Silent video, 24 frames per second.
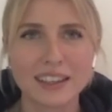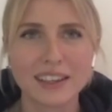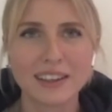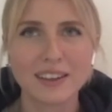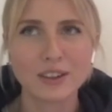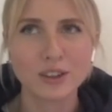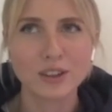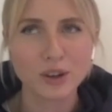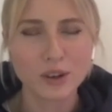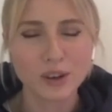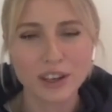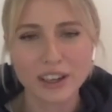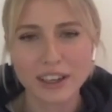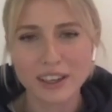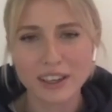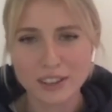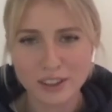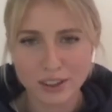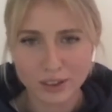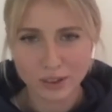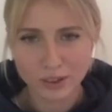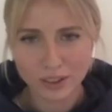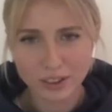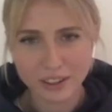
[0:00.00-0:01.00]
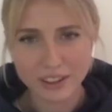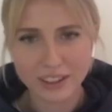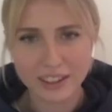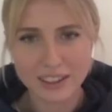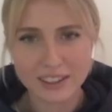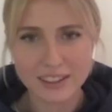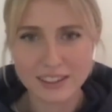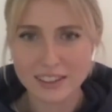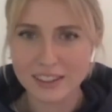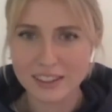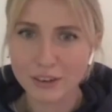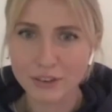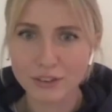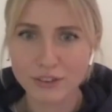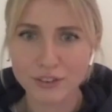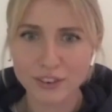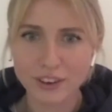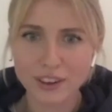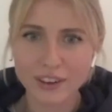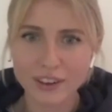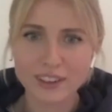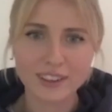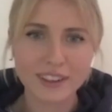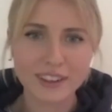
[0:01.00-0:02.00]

and talking to all these different